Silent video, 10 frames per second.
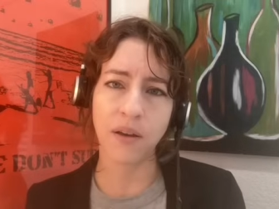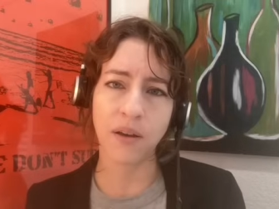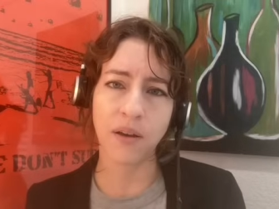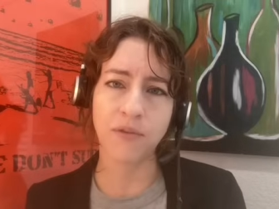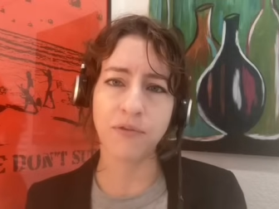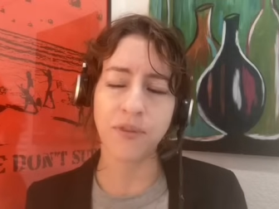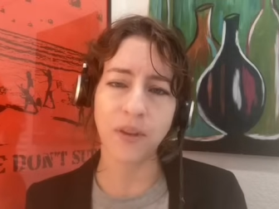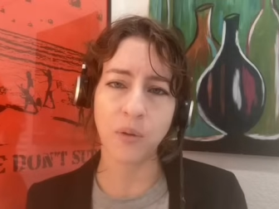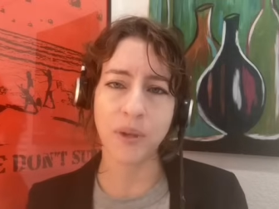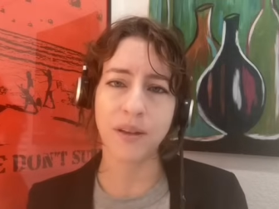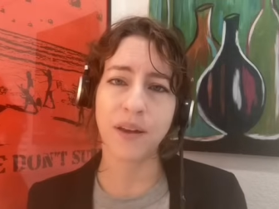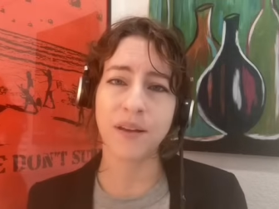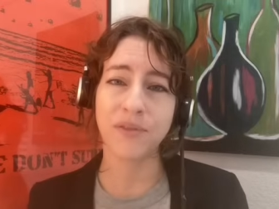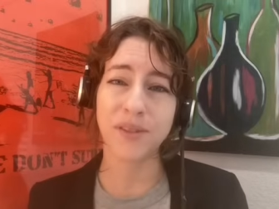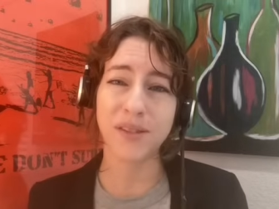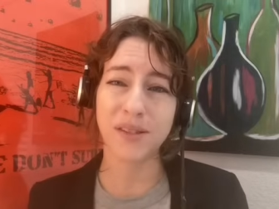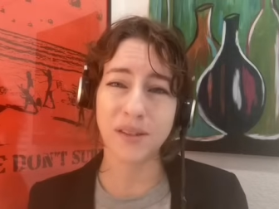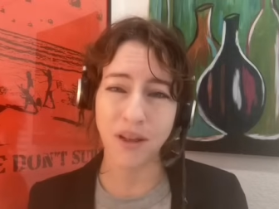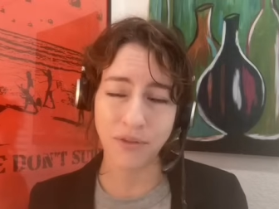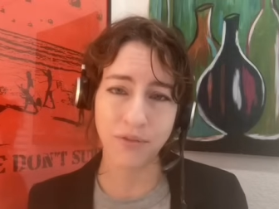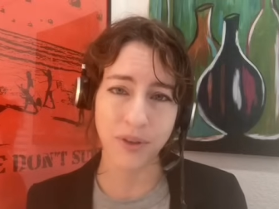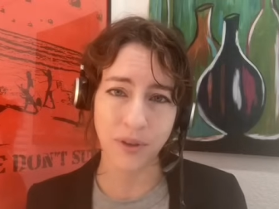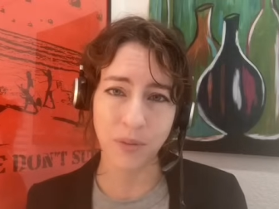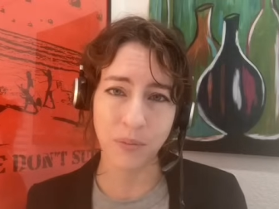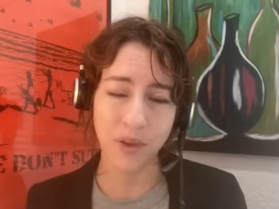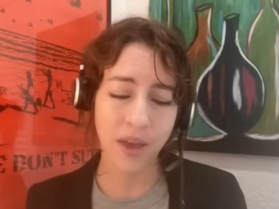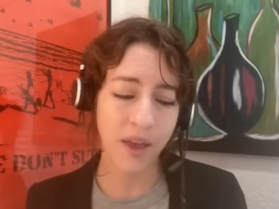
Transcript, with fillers: on film in a kind of a snuff film